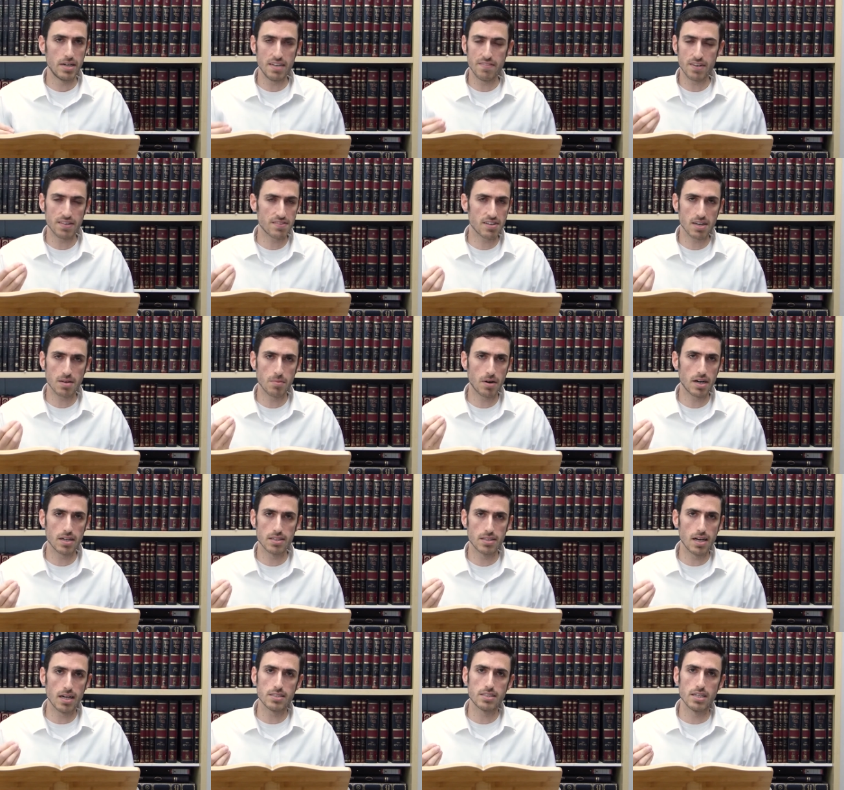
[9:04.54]
But even if the
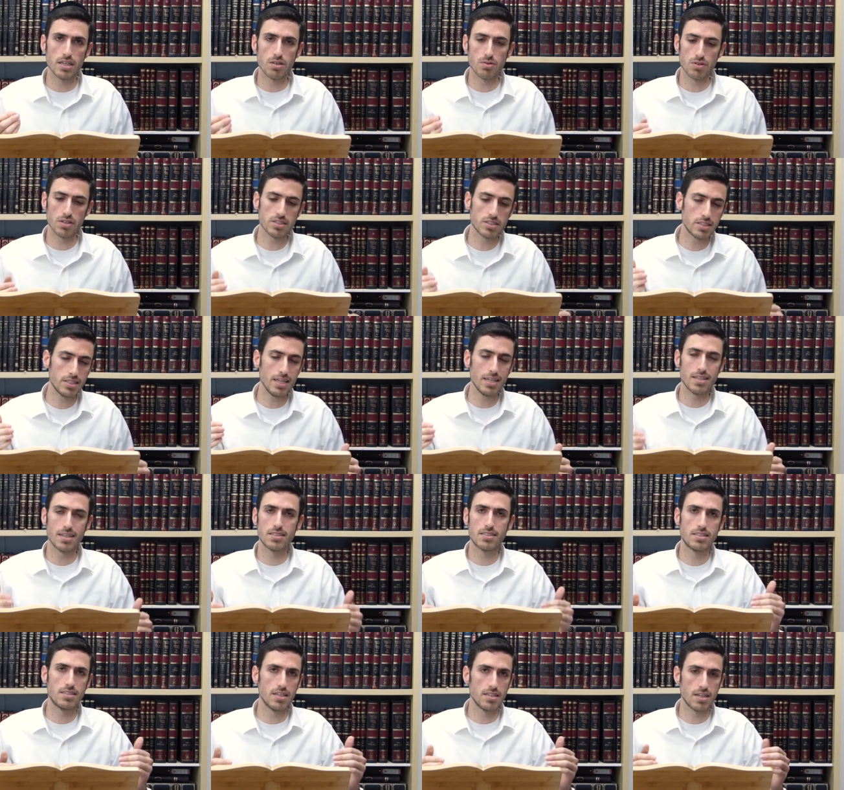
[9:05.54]
Gemara doesn't, you'll see the
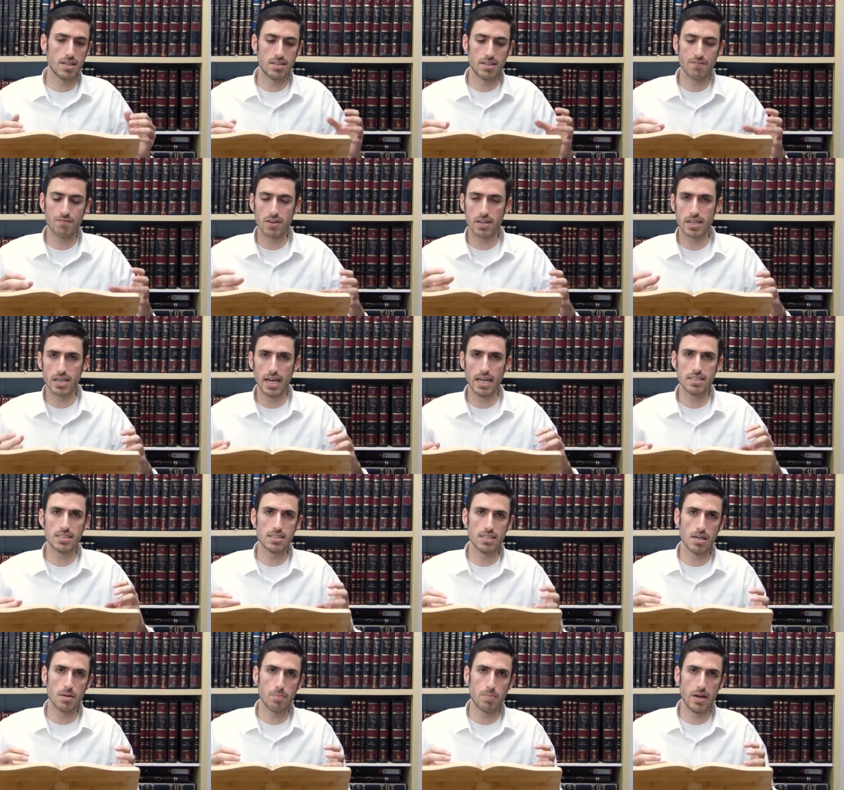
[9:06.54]
different
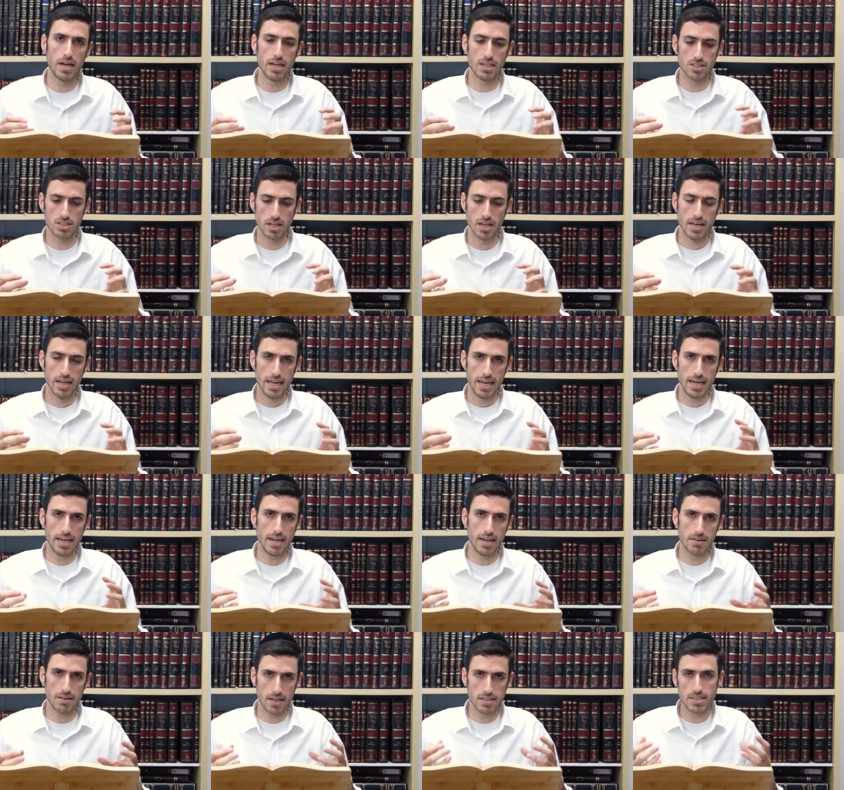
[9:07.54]
cases that it brings.
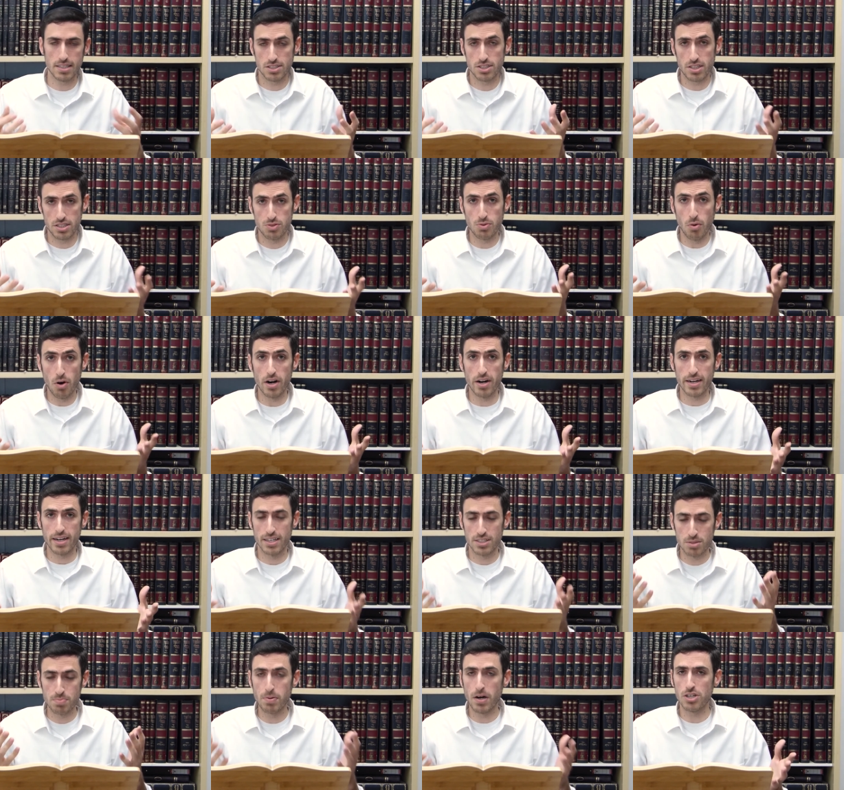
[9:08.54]
It's work.
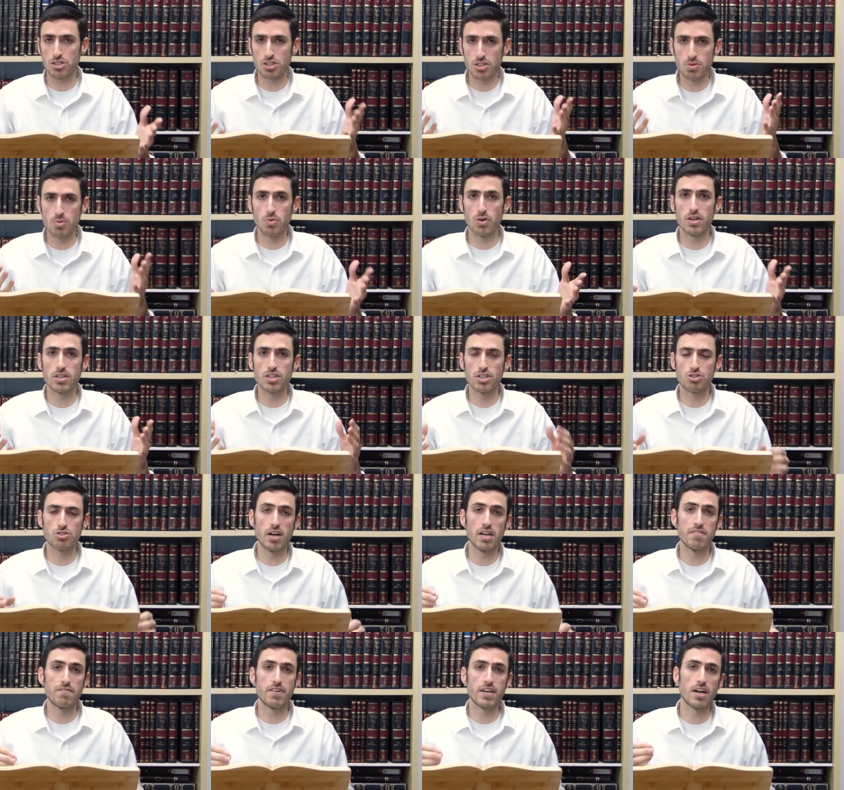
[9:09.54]
It's pashut work to
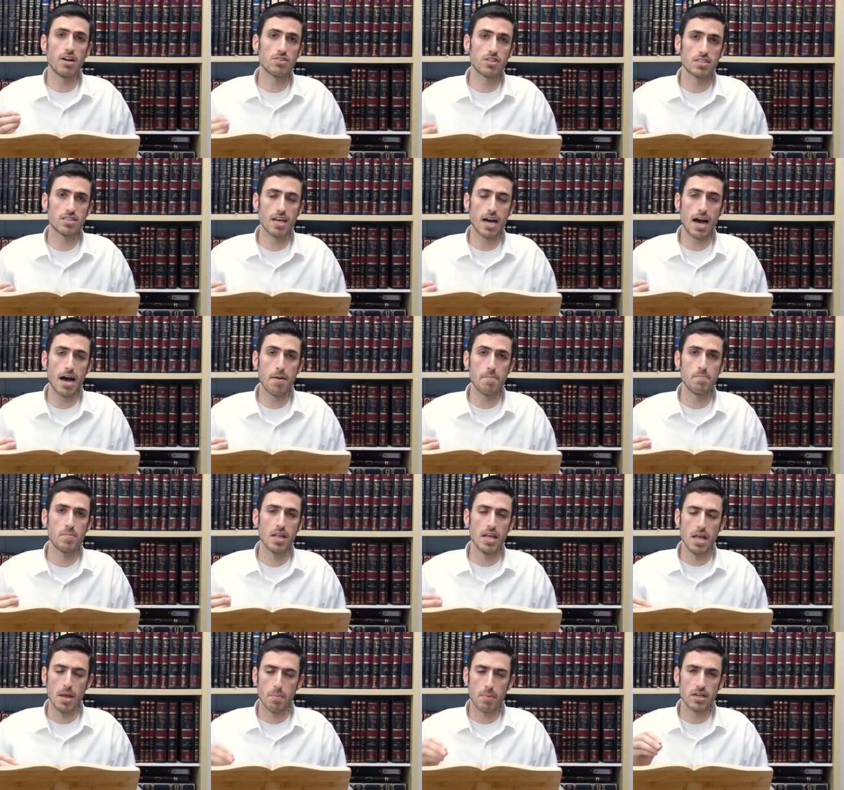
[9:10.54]
try to figure out the tam,
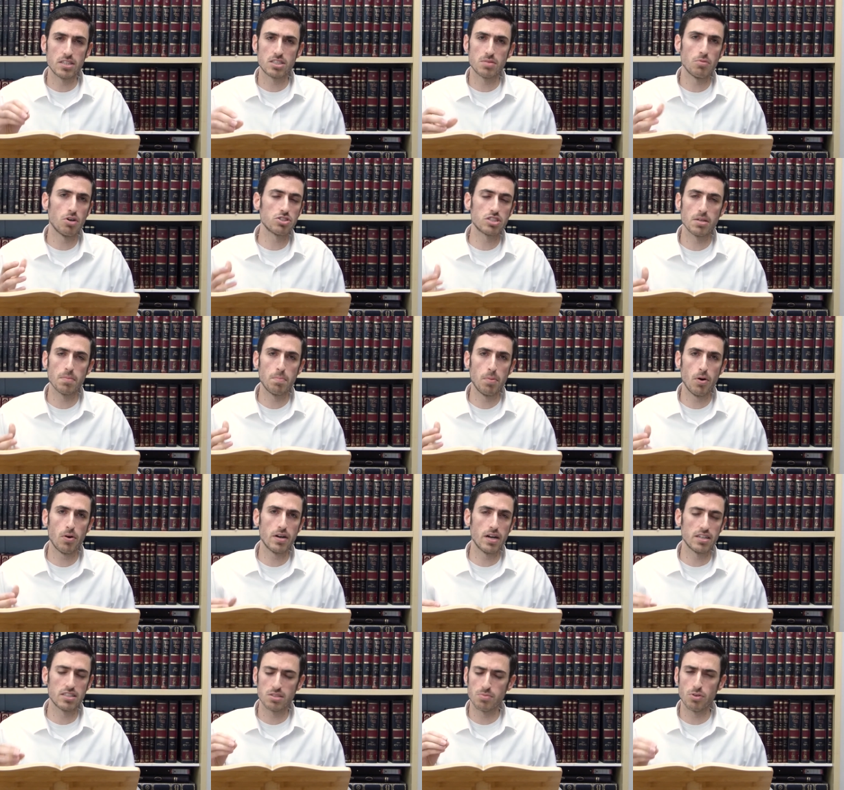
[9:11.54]
but it's the most
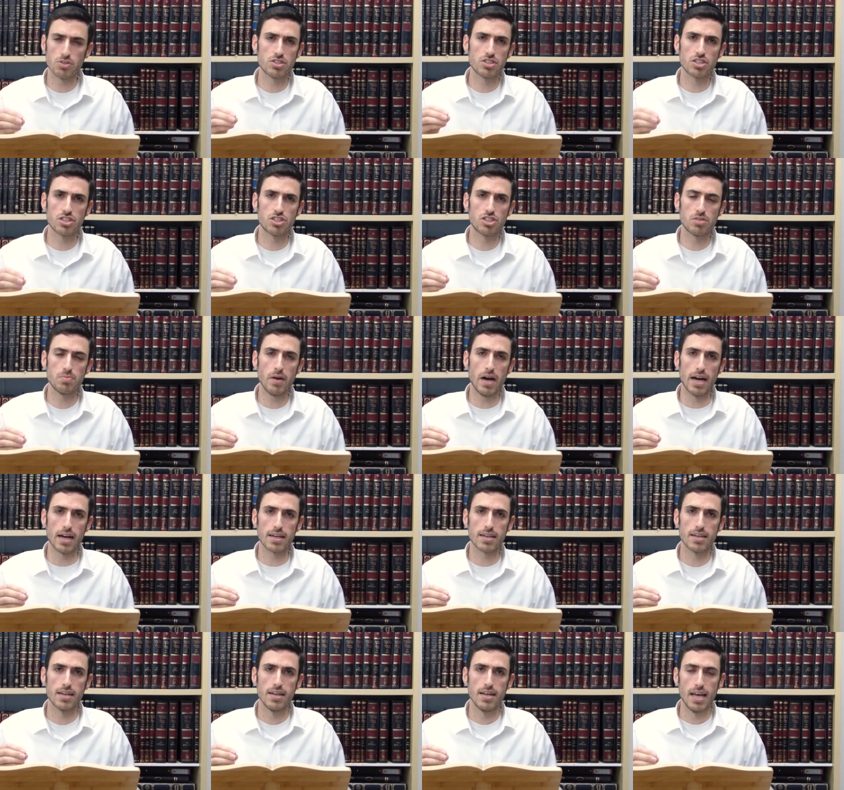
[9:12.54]
important and it's the most
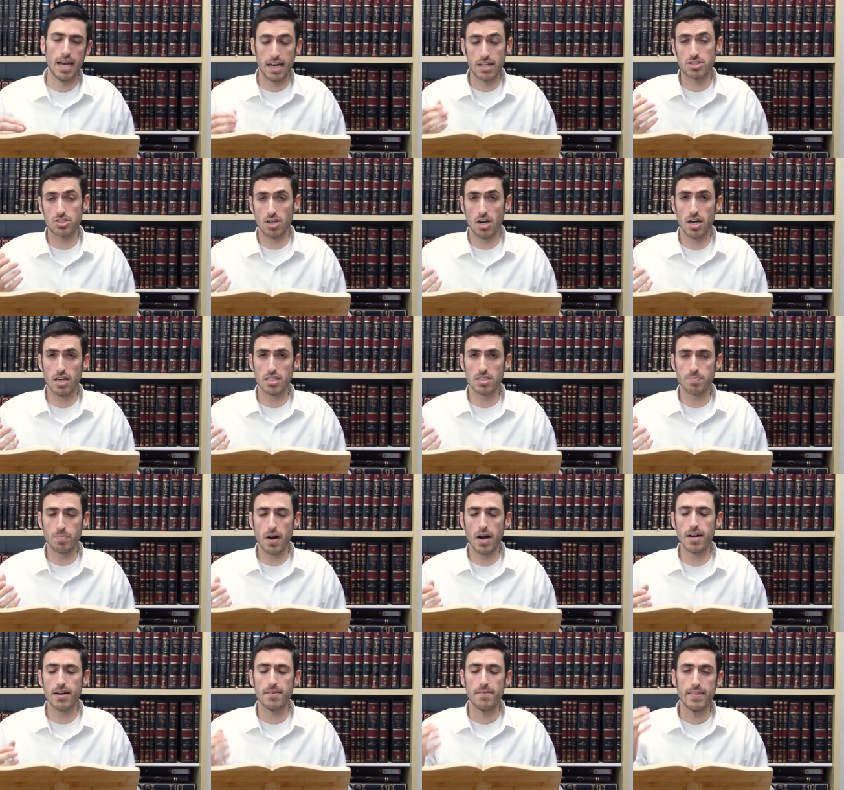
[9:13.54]
geschmack. And it's the hardest
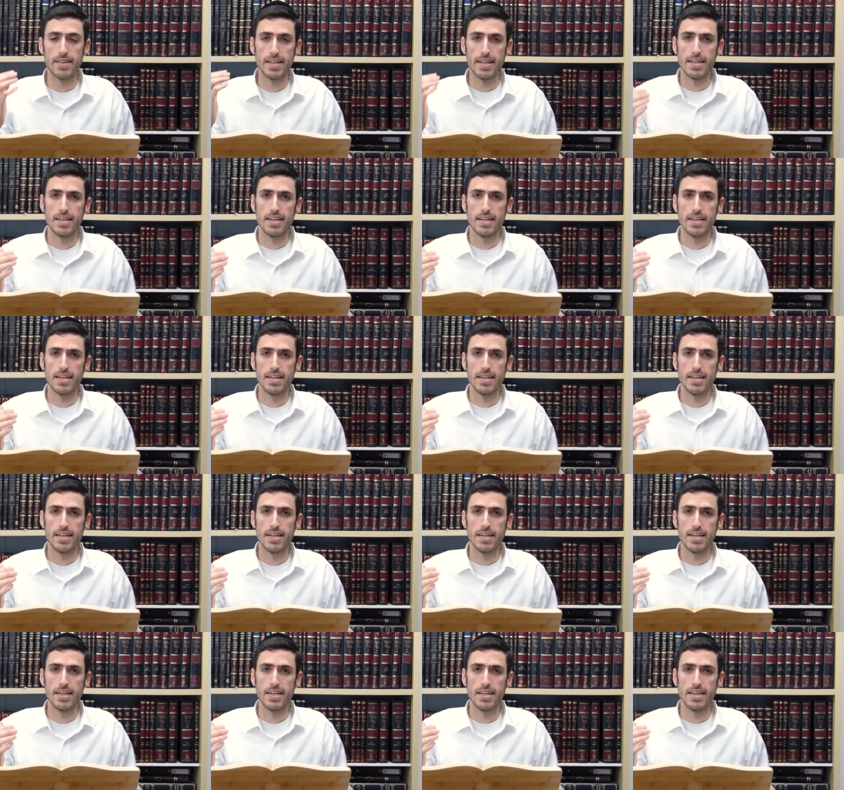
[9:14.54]
part.